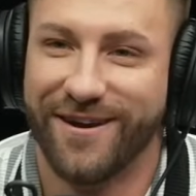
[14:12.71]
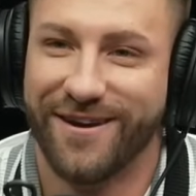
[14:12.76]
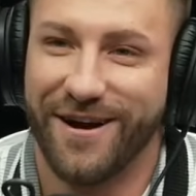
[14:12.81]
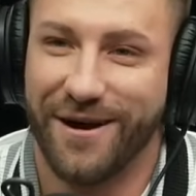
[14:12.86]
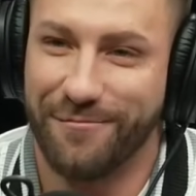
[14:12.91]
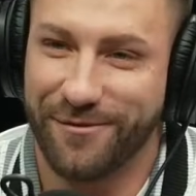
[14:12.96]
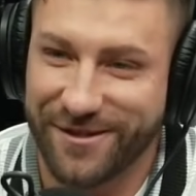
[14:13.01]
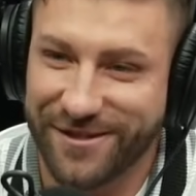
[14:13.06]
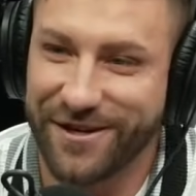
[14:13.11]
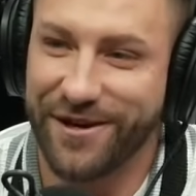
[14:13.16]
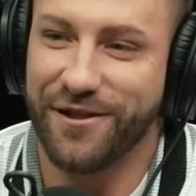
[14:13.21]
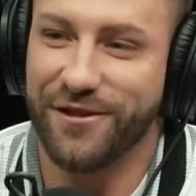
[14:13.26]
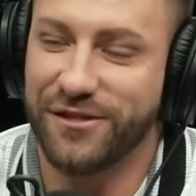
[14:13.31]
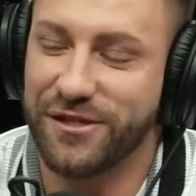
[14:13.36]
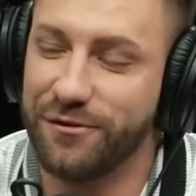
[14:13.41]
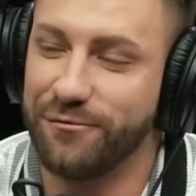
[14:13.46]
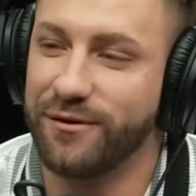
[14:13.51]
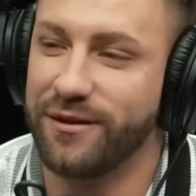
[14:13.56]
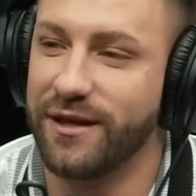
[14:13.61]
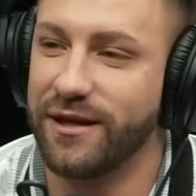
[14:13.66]
I'm excited to see
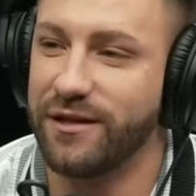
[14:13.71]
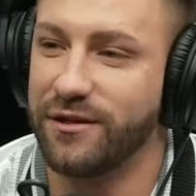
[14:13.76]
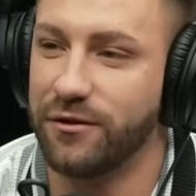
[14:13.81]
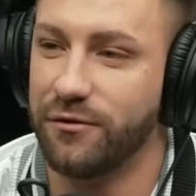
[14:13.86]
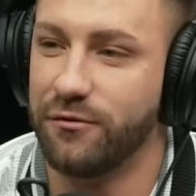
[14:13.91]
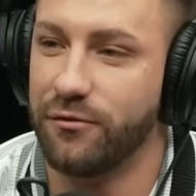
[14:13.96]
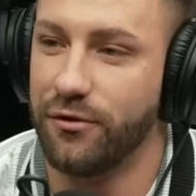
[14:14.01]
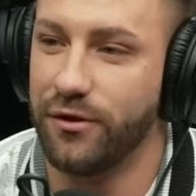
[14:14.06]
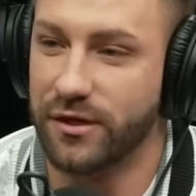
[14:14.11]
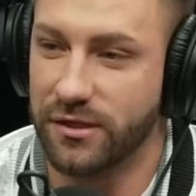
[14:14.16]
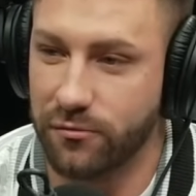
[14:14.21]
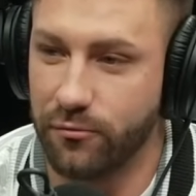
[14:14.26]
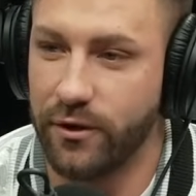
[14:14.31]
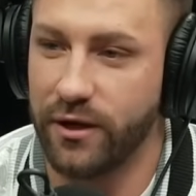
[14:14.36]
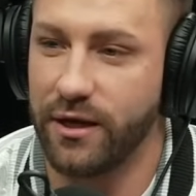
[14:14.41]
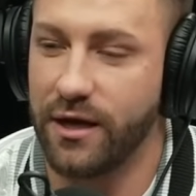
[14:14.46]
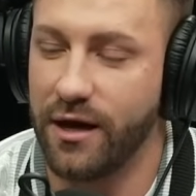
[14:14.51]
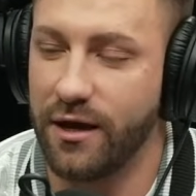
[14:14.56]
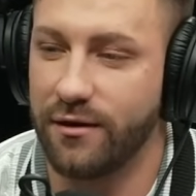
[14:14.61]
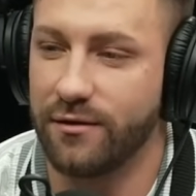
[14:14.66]
what they do this
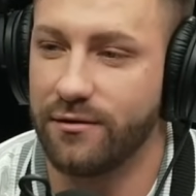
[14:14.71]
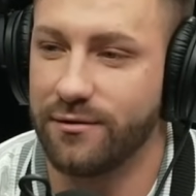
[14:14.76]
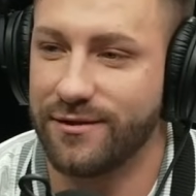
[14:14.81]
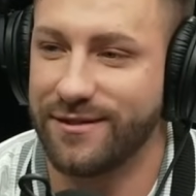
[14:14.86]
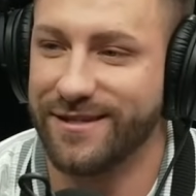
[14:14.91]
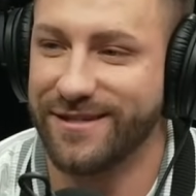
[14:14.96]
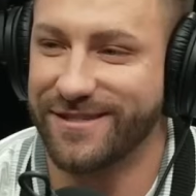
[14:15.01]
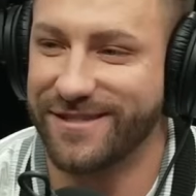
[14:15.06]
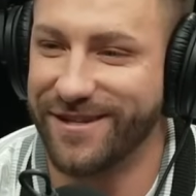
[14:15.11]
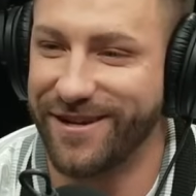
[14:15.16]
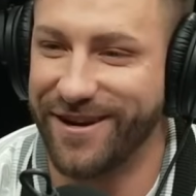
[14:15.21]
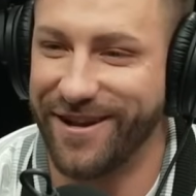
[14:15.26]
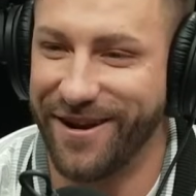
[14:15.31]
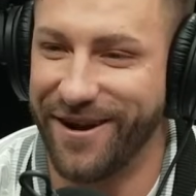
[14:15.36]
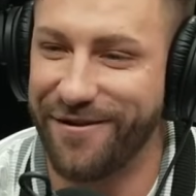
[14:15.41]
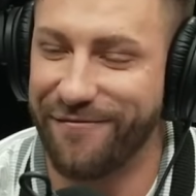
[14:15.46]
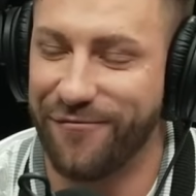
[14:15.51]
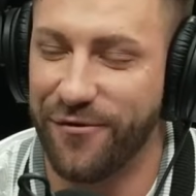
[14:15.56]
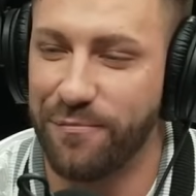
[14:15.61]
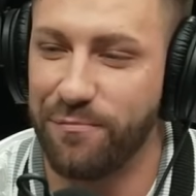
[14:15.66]
weekend. Sunday
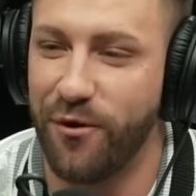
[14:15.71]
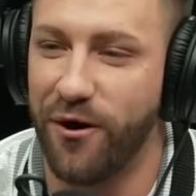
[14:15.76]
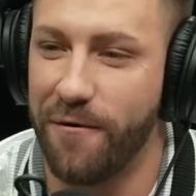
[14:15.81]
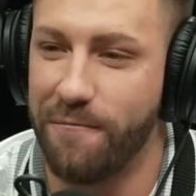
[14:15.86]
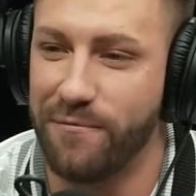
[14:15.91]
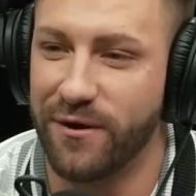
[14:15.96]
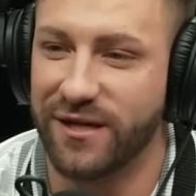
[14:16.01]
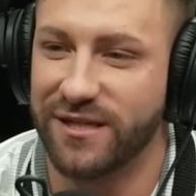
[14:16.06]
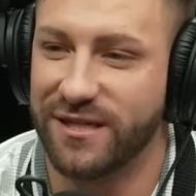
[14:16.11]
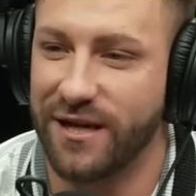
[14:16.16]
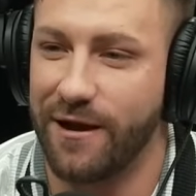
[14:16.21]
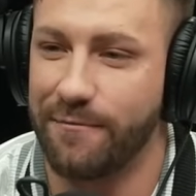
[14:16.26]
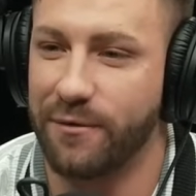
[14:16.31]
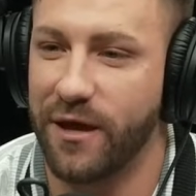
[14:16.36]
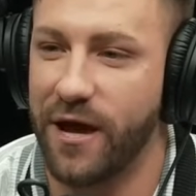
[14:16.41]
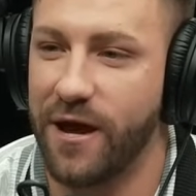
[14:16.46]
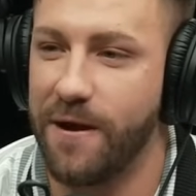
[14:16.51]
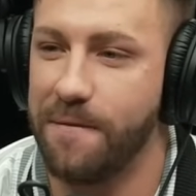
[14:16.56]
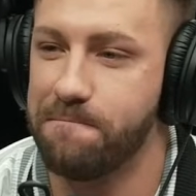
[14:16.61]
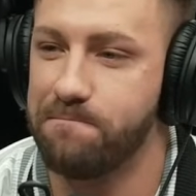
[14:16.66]
Night Football, big time
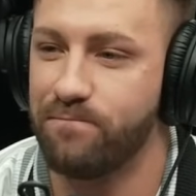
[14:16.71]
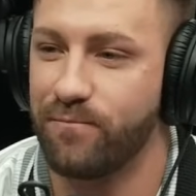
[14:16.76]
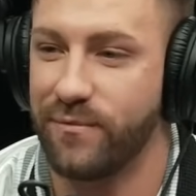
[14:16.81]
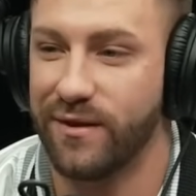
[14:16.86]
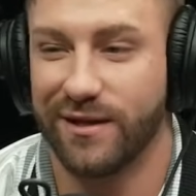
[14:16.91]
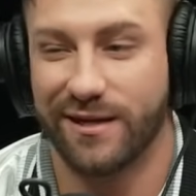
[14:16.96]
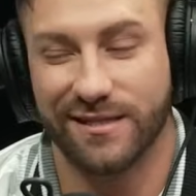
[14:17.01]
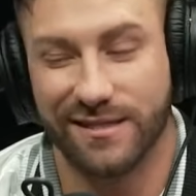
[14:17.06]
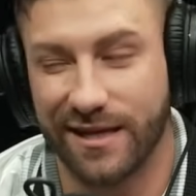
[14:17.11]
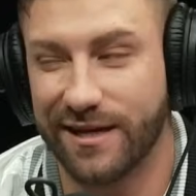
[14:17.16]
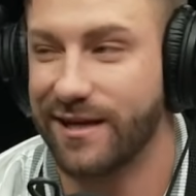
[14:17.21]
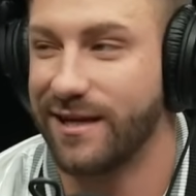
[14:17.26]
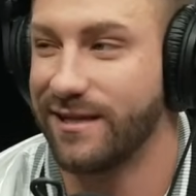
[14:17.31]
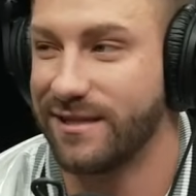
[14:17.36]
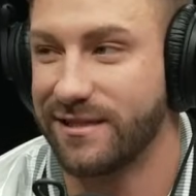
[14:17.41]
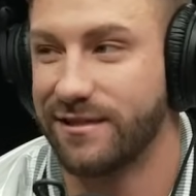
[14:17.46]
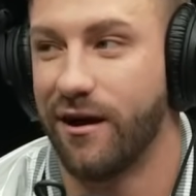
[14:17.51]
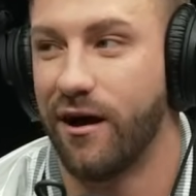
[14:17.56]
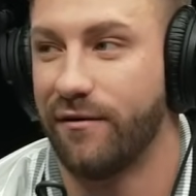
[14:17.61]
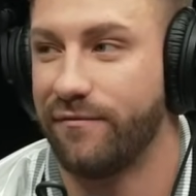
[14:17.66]
game, because then it gets
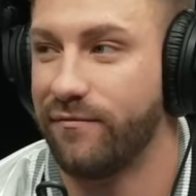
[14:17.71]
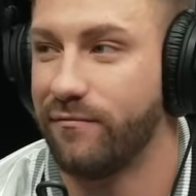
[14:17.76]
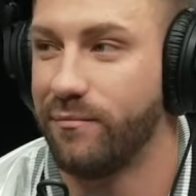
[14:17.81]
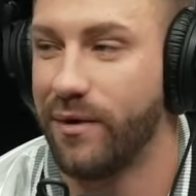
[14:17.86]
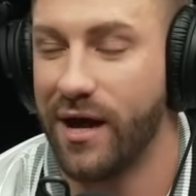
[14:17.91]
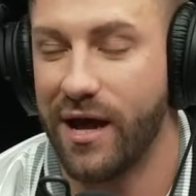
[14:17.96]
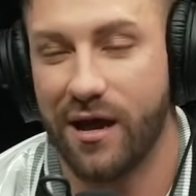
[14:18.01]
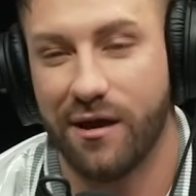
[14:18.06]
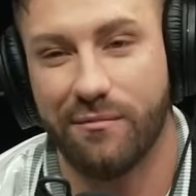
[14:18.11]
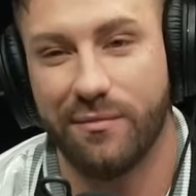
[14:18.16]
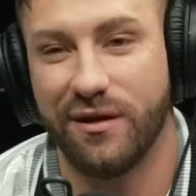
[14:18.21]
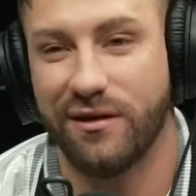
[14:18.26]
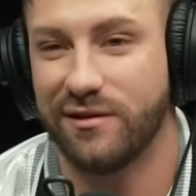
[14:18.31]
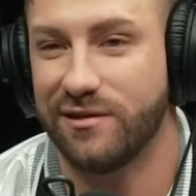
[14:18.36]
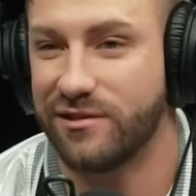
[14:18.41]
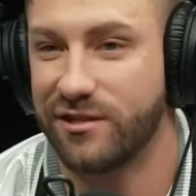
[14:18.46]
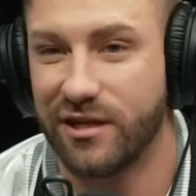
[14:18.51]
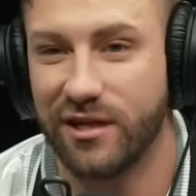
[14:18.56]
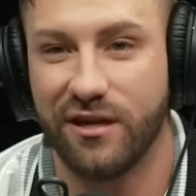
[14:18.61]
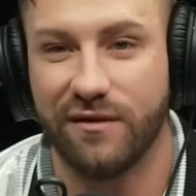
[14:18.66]
tough. Miami,
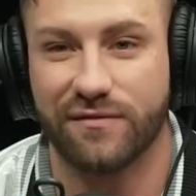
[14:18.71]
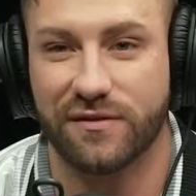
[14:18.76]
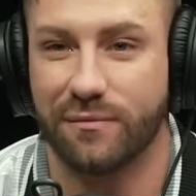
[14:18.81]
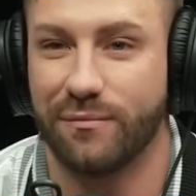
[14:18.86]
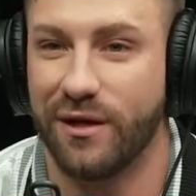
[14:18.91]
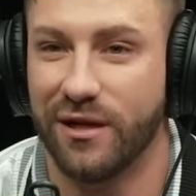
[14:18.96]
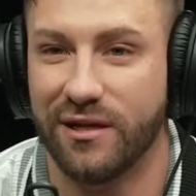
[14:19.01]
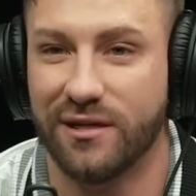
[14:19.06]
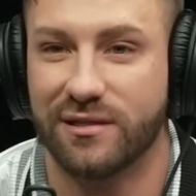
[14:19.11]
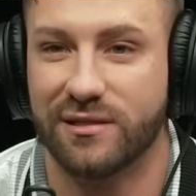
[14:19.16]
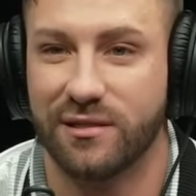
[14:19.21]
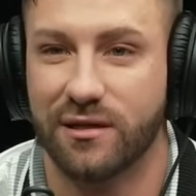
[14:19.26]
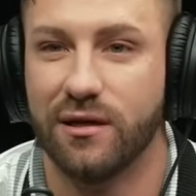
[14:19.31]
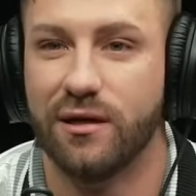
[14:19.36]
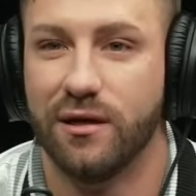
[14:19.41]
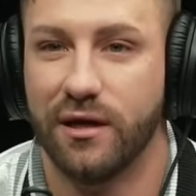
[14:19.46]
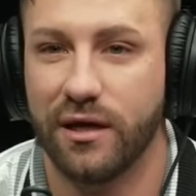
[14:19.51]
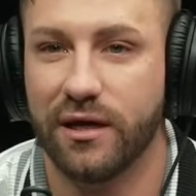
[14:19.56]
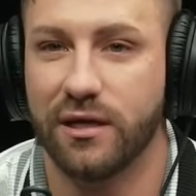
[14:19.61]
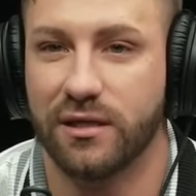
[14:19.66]
Chiefs,
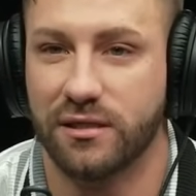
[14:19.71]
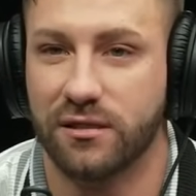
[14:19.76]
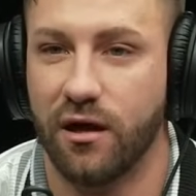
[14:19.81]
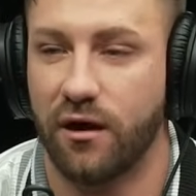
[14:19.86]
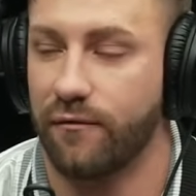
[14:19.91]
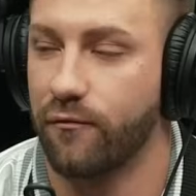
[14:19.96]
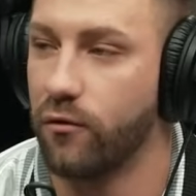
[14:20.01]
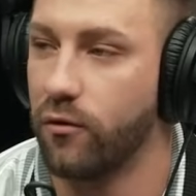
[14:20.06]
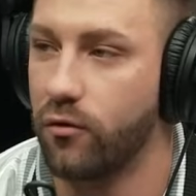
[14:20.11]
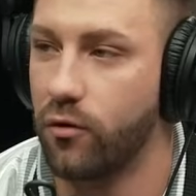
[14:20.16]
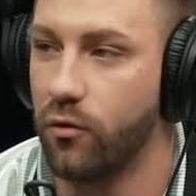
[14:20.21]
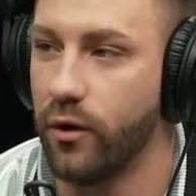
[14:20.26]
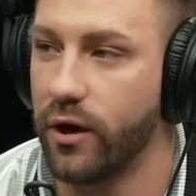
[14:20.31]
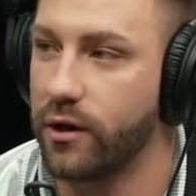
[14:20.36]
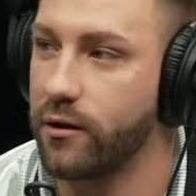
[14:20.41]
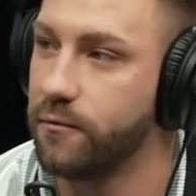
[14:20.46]
it gets tough real quick.